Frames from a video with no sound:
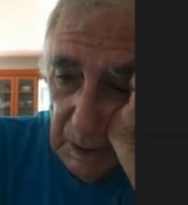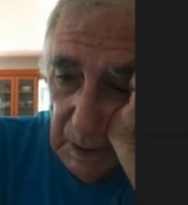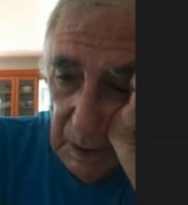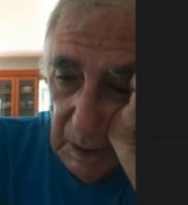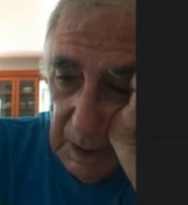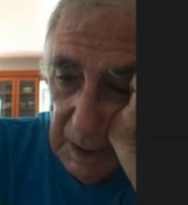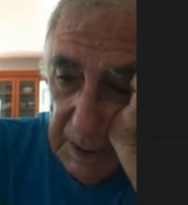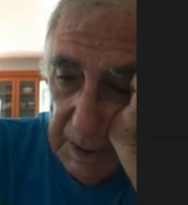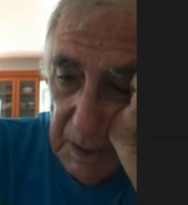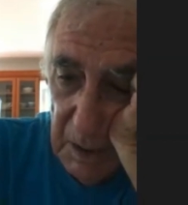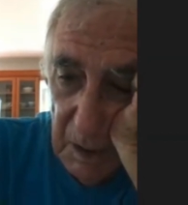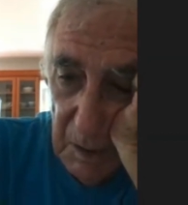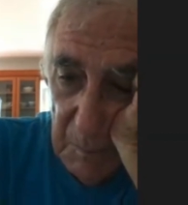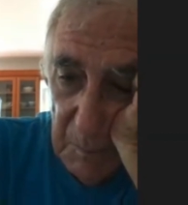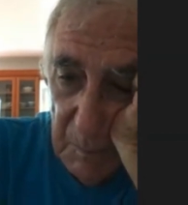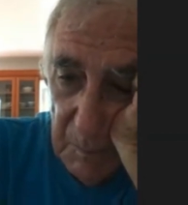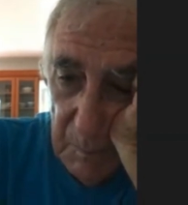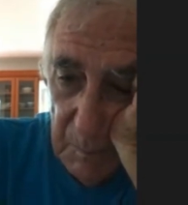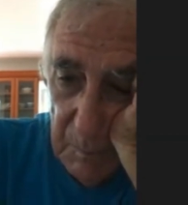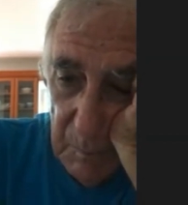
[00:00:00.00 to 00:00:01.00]
I
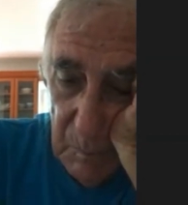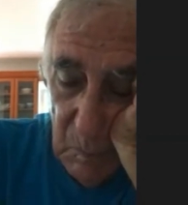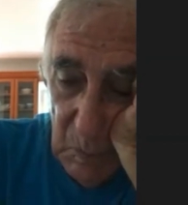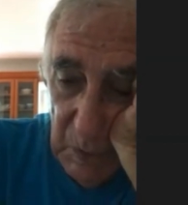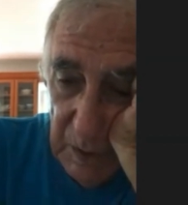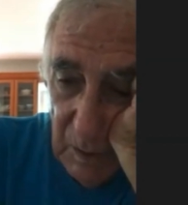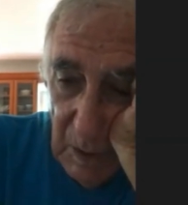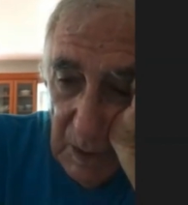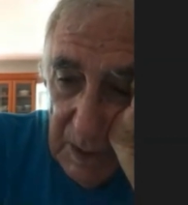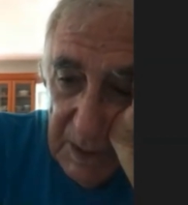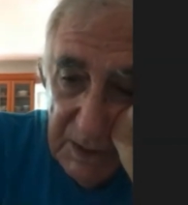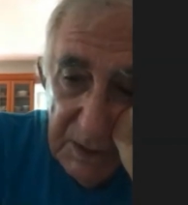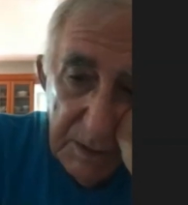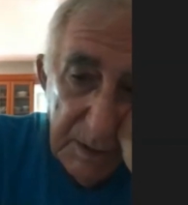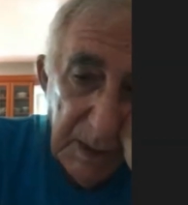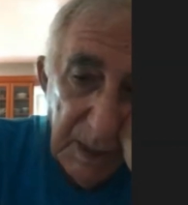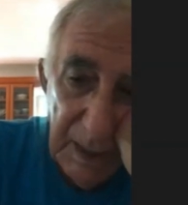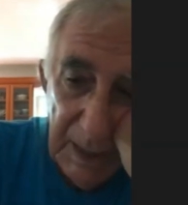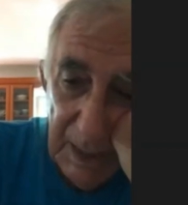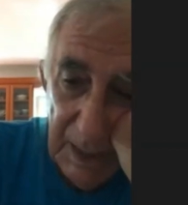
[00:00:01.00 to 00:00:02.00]
um. realized
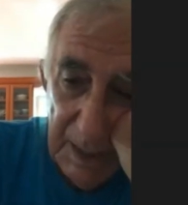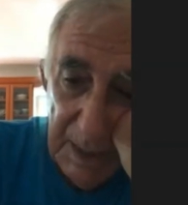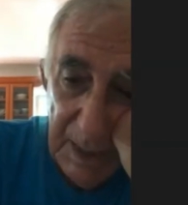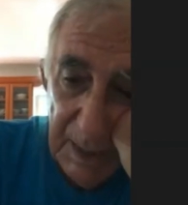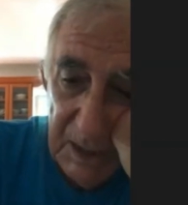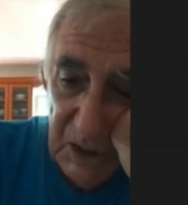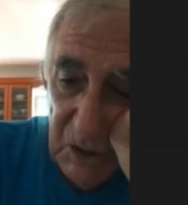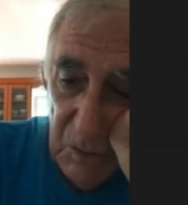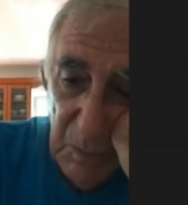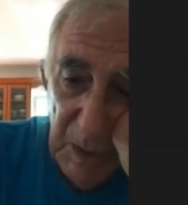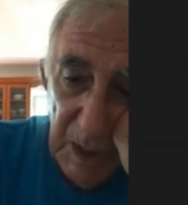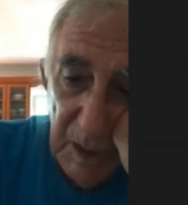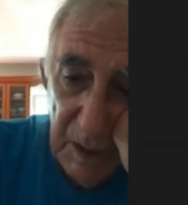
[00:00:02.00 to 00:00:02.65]
I had X amount